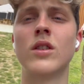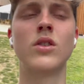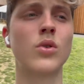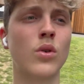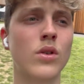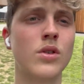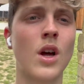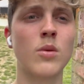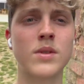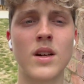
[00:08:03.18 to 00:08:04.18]
in the sauna just
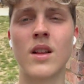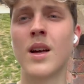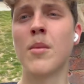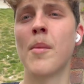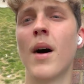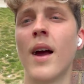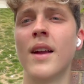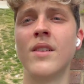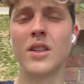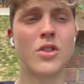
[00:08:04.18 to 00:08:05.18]
helps to clear my
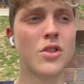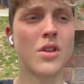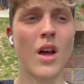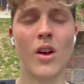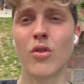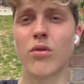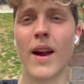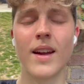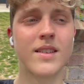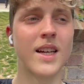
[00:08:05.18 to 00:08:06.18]
mind. It's just a
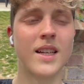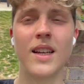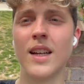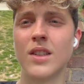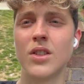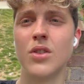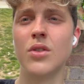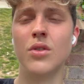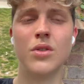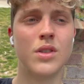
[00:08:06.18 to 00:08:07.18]
great technique to
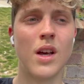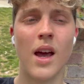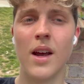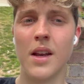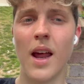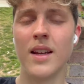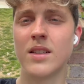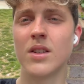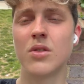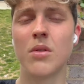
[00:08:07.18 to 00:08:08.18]
use in any
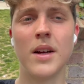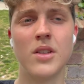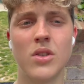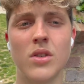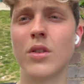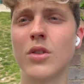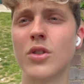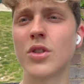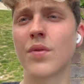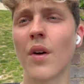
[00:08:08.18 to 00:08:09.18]
situation. You
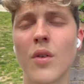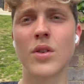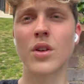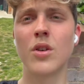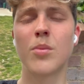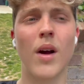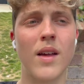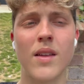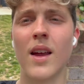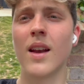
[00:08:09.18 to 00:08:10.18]
just focus on your
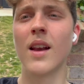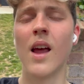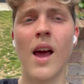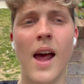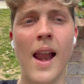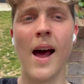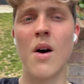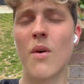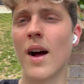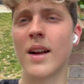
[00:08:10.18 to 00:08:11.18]
breath in and
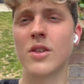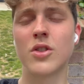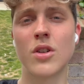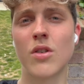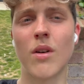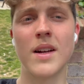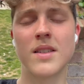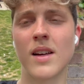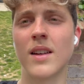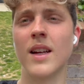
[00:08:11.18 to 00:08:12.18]
out, and it's just a great
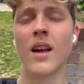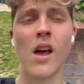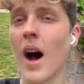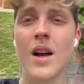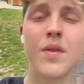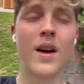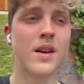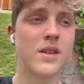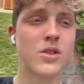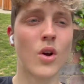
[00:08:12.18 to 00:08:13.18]
technique. I find
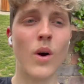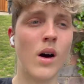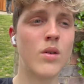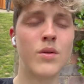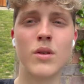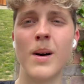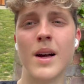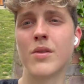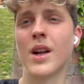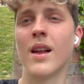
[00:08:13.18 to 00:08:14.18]
it so helpful in my
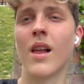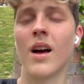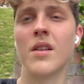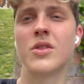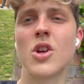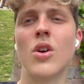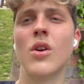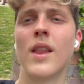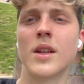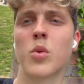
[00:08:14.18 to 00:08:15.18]
everyday life, so
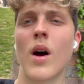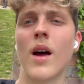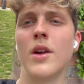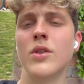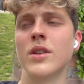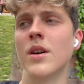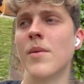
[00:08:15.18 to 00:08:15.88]
that's why I use it.